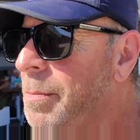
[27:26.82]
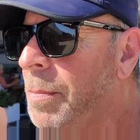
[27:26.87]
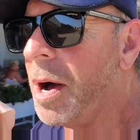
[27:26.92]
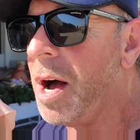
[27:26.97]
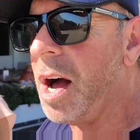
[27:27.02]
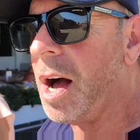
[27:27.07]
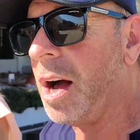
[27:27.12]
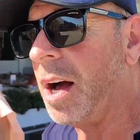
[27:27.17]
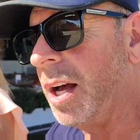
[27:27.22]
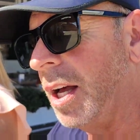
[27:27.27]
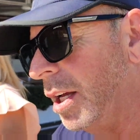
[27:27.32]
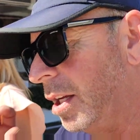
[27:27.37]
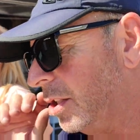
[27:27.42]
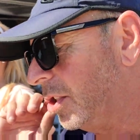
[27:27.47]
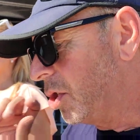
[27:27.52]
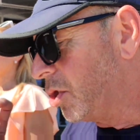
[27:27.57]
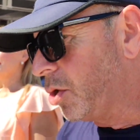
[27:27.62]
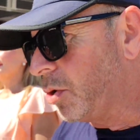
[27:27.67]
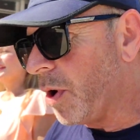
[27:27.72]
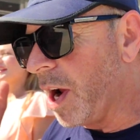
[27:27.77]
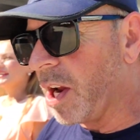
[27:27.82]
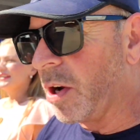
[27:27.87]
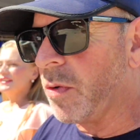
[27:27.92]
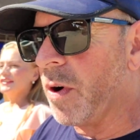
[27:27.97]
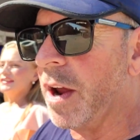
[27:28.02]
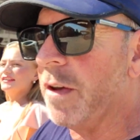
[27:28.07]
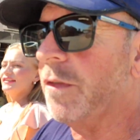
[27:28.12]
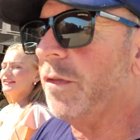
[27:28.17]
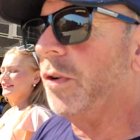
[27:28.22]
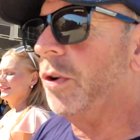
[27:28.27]
a bar. It's great,
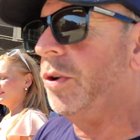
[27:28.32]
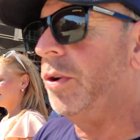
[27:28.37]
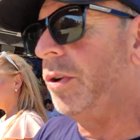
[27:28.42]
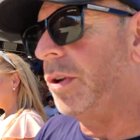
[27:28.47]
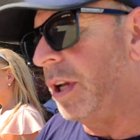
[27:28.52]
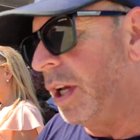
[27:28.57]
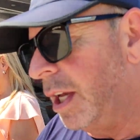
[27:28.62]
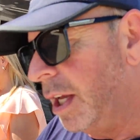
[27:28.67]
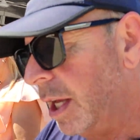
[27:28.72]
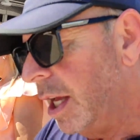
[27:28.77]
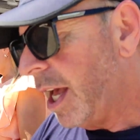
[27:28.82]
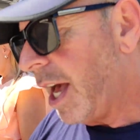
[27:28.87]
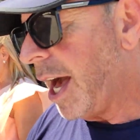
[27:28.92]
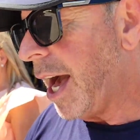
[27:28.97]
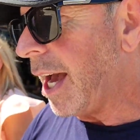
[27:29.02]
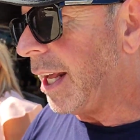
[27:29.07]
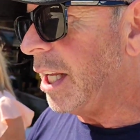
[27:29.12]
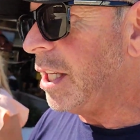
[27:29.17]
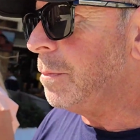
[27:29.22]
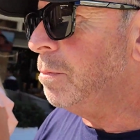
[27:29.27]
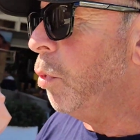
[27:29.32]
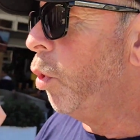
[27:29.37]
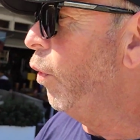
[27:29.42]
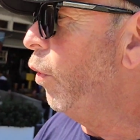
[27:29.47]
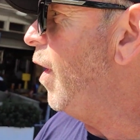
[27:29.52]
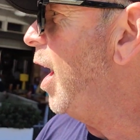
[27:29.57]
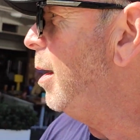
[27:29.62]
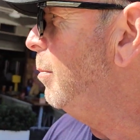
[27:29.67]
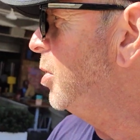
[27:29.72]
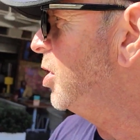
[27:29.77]
great food. And it's more
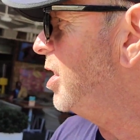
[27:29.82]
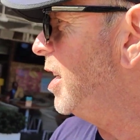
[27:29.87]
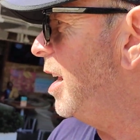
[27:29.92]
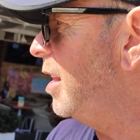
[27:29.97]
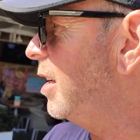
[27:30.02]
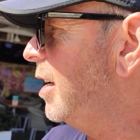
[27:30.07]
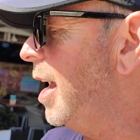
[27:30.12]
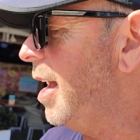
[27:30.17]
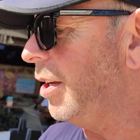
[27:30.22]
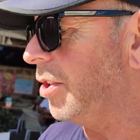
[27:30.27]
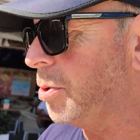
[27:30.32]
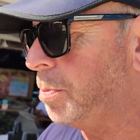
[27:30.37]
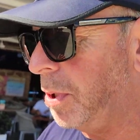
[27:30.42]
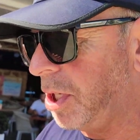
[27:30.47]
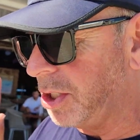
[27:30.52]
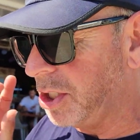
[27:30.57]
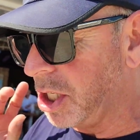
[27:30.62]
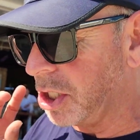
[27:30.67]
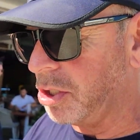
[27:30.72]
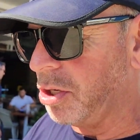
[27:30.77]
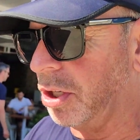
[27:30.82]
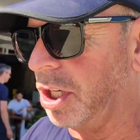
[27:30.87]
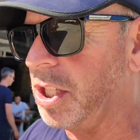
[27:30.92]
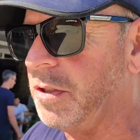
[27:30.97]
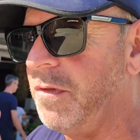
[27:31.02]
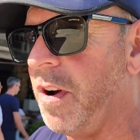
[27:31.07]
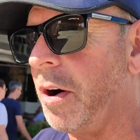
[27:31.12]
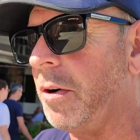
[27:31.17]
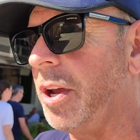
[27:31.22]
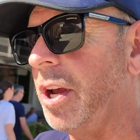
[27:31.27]
famous than anything else because it's got
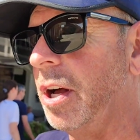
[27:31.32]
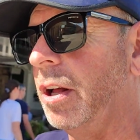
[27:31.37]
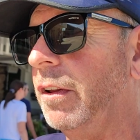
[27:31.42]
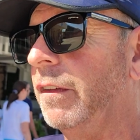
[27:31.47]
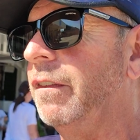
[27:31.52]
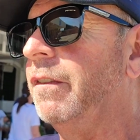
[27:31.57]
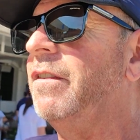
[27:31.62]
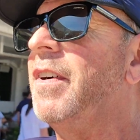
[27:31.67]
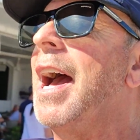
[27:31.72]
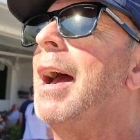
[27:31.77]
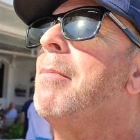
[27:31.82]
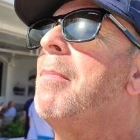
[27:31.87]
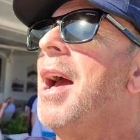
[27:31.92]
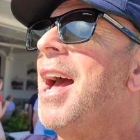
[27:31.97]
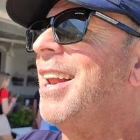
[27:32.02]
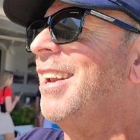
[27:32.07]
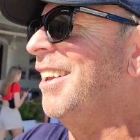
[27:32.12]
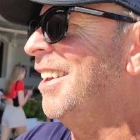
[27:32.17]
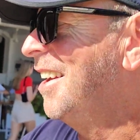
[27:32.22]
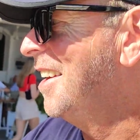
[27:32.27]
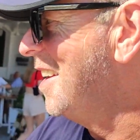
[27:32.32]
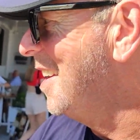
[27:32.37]
its very old fat man,